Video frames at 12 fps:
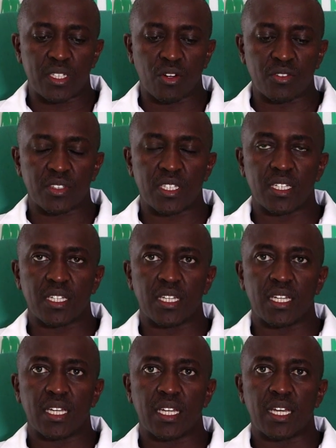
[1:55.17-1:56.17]
loss,
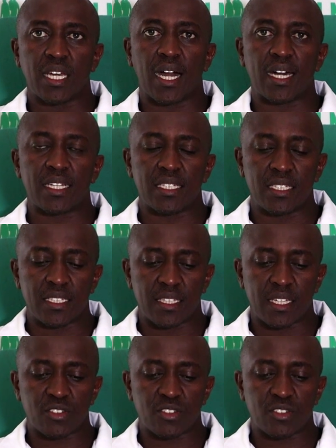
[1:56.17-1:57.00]
and there